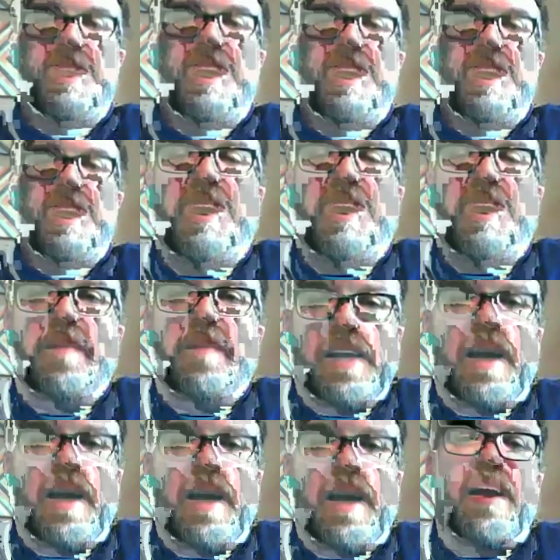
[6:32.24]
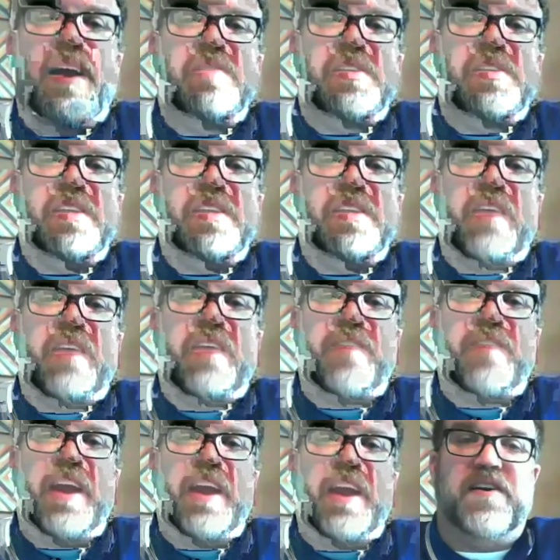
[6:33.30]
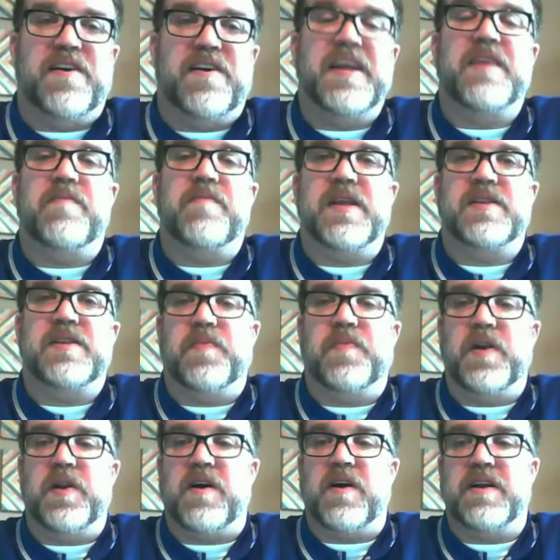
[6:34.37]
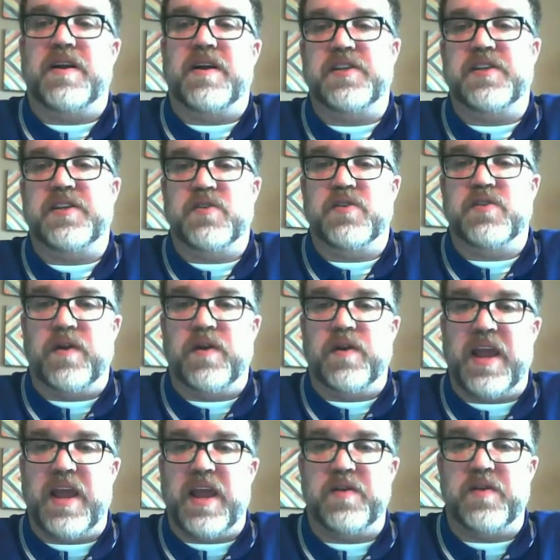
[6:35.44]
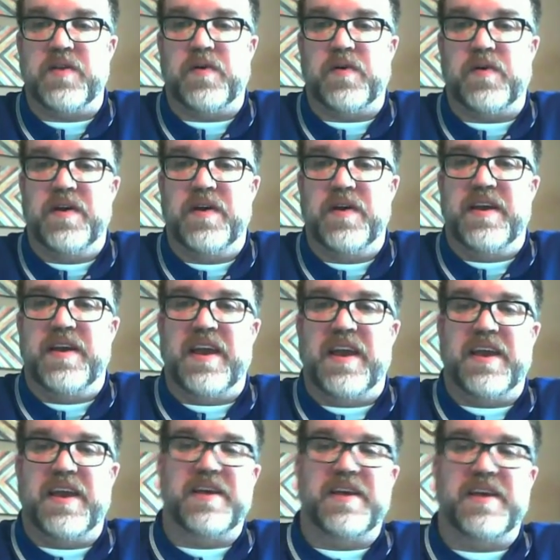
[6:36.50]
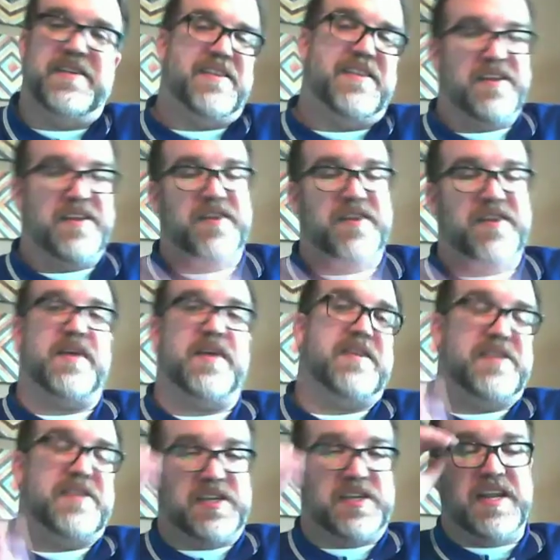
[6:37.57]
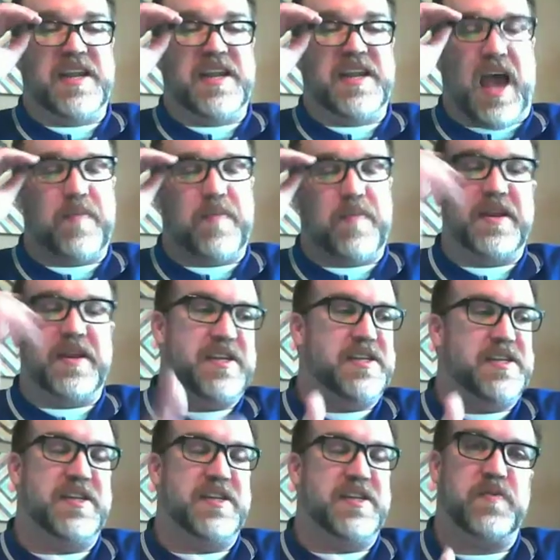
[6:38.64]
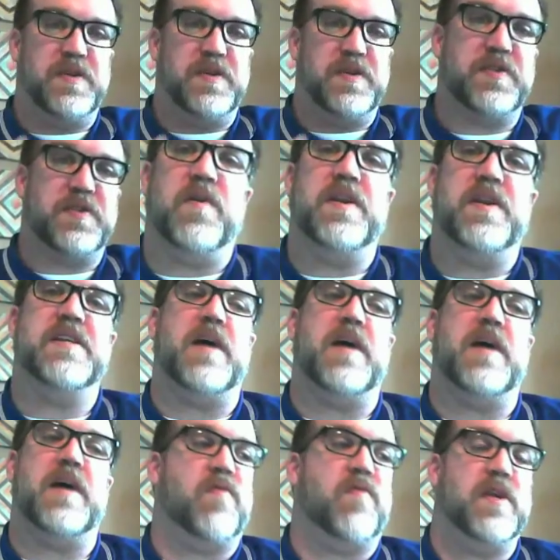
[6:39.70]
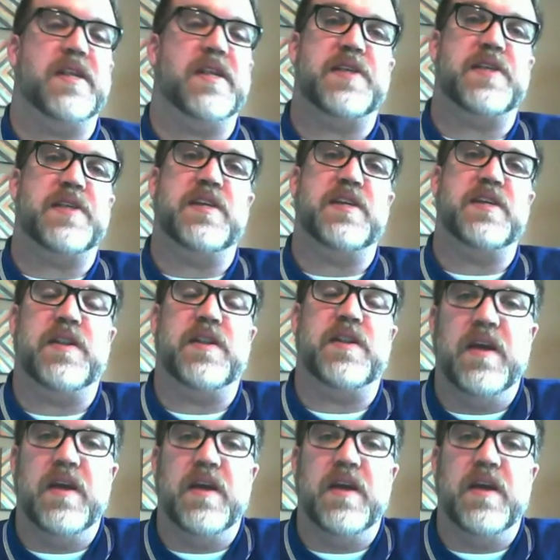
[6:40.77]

The guy obviously got fired. He had meant to put it on his own Twitter handle, and you know that just didn't happen. He just didn't switch for any type of organization.